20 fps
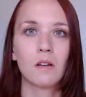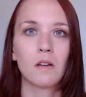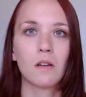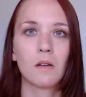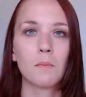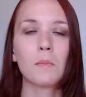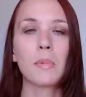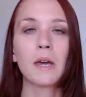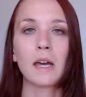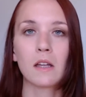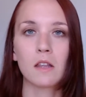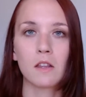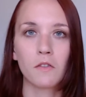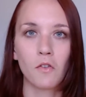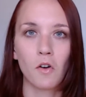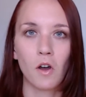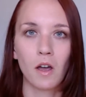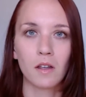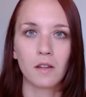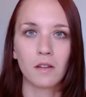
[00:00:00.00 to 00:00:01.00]
Pickett's
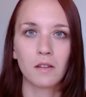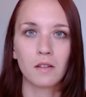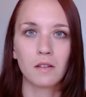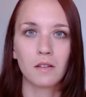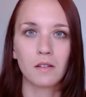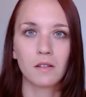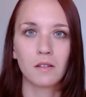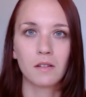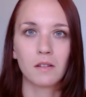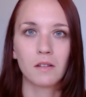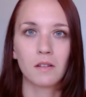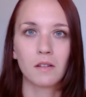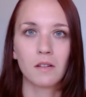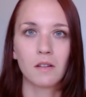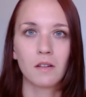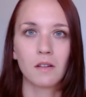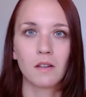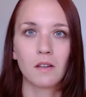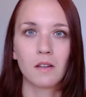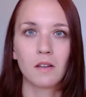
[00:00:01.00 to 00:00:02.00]
friend,"
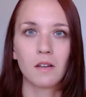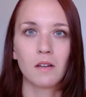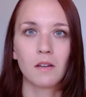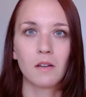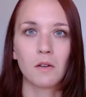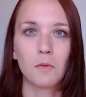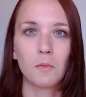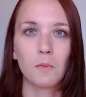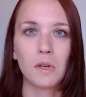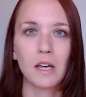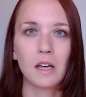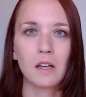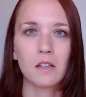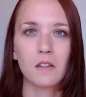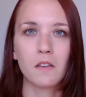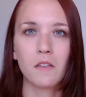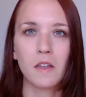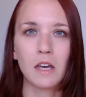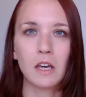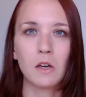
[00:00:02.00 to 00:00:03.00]
because
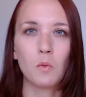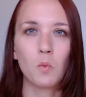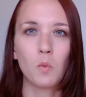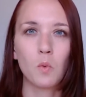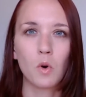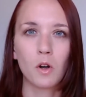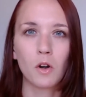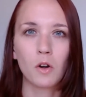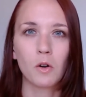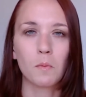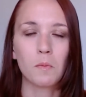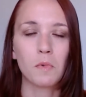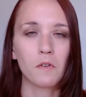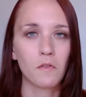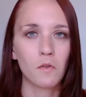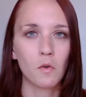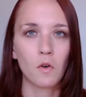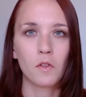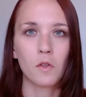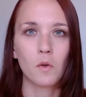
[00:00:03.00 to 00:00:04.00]
they were,
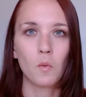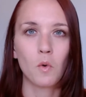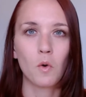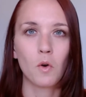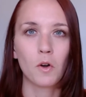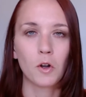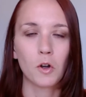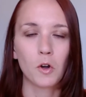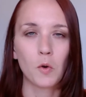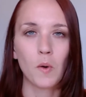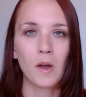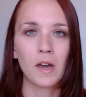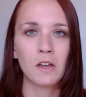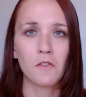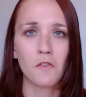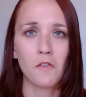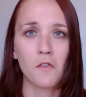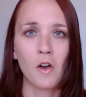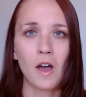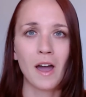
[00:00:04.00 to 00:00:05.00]
before the war, great
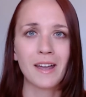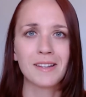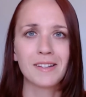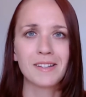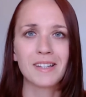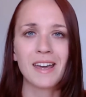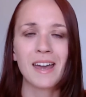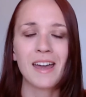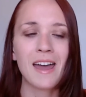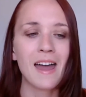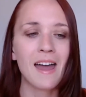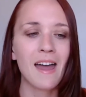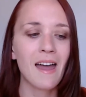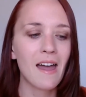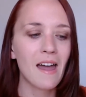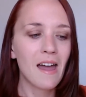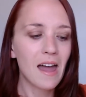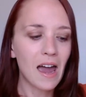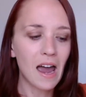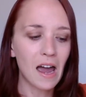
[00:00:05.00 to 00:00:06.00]
friends.
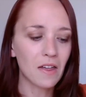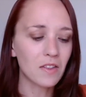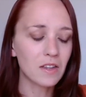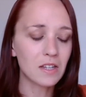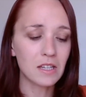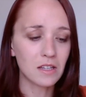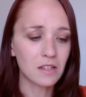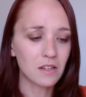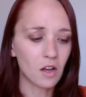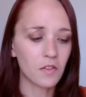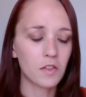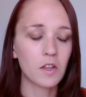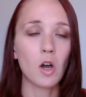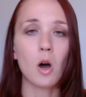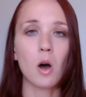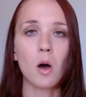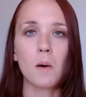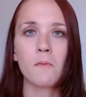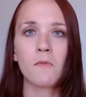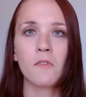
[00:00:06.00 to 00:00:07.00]
And this is not the
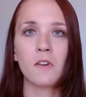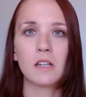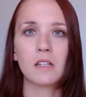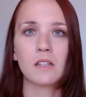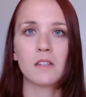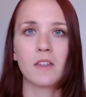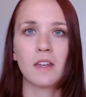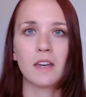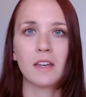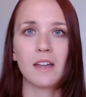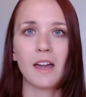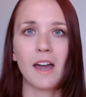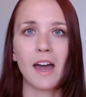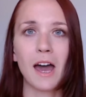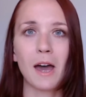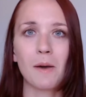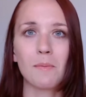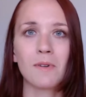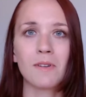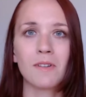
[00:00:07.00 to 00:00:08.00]
obvious thing to
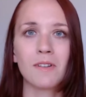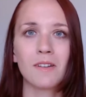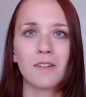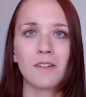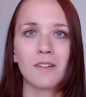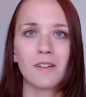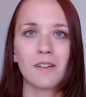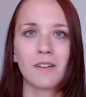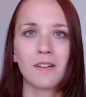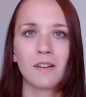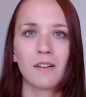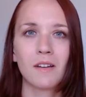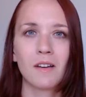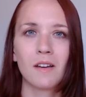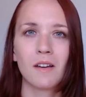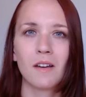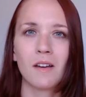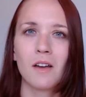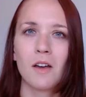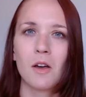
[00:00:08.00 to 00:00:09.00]
happen,
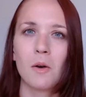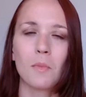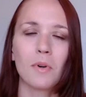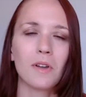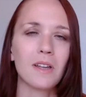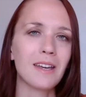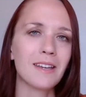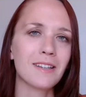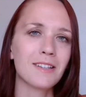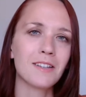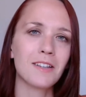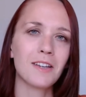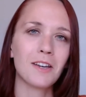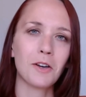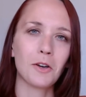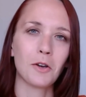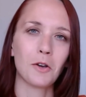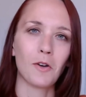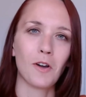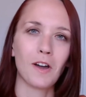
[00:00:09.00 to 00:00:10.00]
but isn't it a
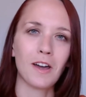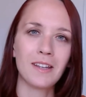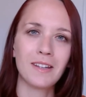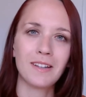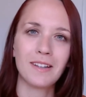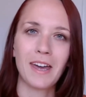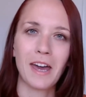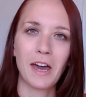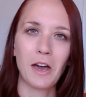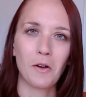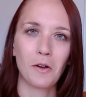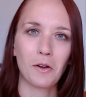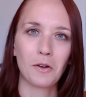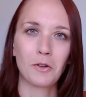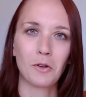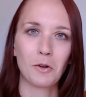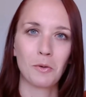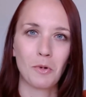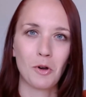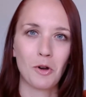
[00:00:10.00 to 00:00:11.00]
great
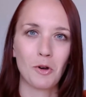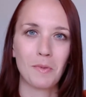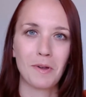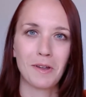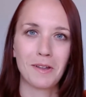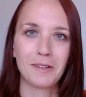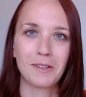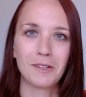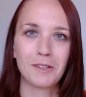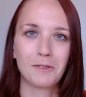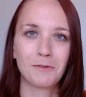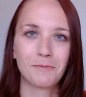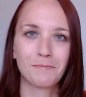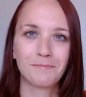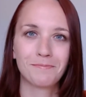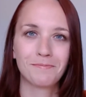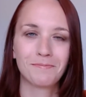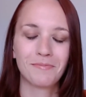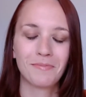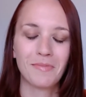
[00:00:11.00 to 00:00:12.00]
character moment?
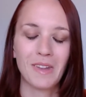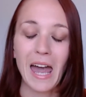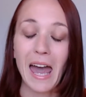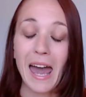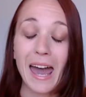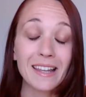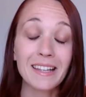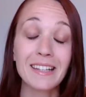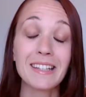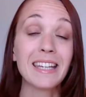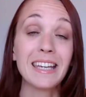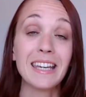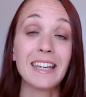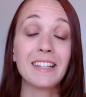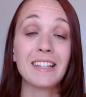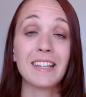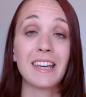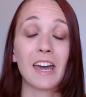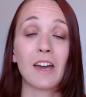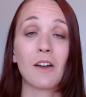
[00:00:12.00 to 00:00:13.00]
And it's in
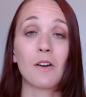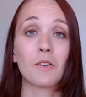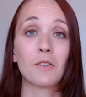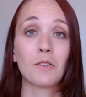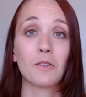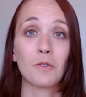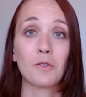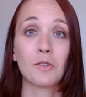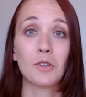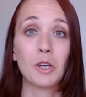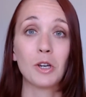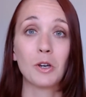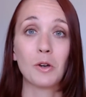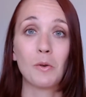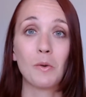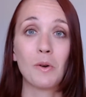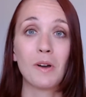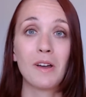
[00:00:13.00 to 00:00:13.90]
character too.